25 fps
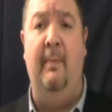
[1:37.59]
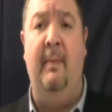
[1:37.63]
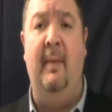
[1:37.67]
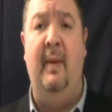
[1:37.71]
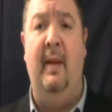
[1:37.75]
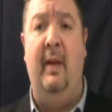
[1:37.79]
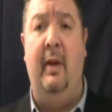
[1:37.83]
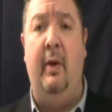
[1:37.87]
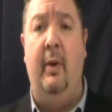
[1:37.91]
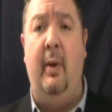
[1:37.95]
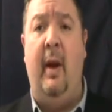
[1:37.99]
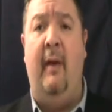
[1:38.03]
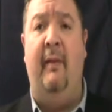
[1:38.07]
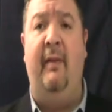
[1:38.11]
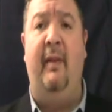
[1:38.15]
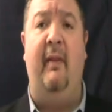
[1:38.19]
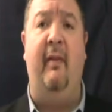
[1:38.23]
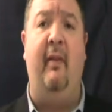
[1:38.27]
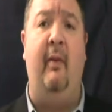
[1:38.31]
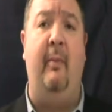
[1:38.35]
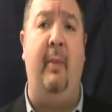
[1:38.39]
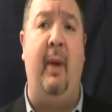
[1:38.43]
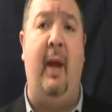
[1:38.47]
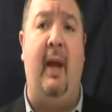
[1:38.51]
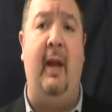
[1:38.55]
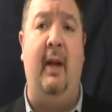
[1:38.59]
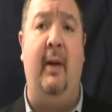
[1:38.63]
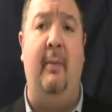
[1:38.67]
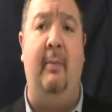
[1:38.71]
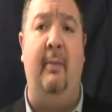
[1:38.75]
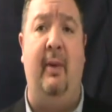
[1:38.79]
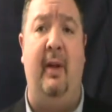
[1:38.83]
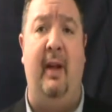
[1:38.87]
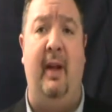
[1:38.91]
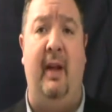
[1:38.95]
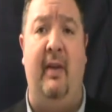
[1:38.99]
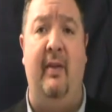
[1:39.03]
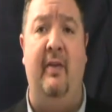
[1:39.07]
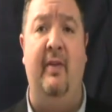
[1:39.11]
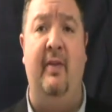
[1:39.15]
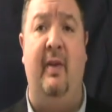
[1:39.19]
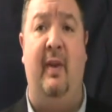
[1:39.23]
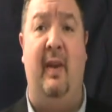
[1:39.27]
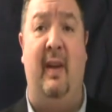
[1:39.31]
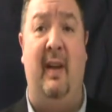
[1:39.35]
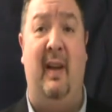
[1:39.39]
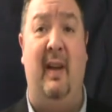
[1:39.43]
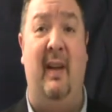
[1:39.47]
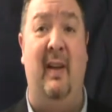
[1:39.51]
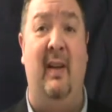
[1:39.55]
You have to have a backup plan so they
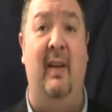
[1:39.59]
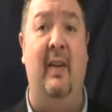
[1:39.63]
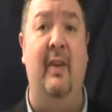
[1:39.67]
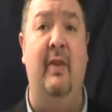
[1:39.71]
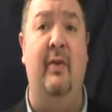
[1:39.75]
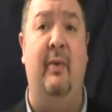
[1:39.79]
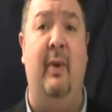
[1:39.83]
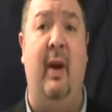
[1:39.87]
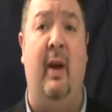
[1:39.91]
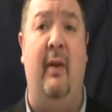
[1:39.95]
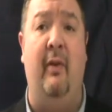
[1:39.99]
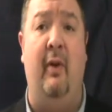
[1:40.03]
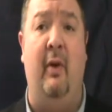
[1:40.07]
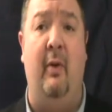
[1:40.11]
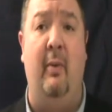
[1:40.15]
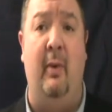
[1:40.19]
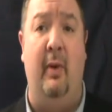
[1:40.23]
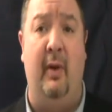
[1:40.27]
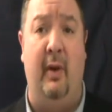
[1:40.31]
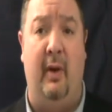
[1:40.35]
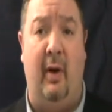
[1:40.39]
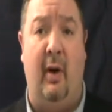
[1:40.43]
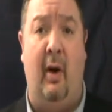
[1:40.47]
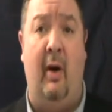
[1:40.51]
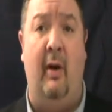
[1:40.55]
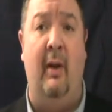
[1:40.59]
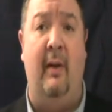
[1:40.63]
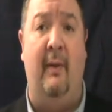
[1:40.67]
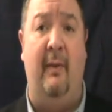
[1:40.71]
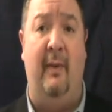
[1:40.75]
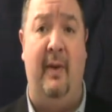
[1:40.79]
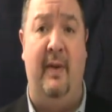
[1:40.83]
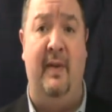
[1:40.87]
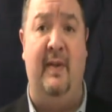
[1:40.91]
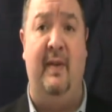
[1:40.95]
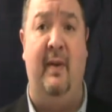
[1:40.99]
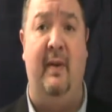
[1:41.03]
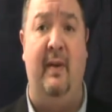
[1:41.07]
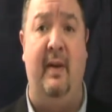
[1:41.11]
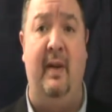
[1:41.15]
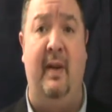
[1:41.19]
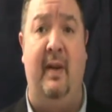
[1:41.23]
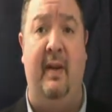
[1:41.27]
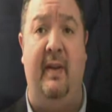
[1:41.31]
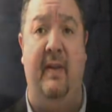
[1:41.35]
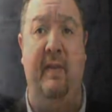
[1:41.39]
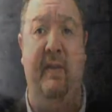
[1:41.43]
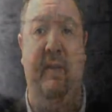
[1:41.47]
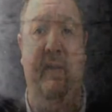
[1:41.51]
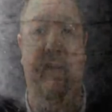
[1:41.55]
can at least drive home with a car that fits their needs.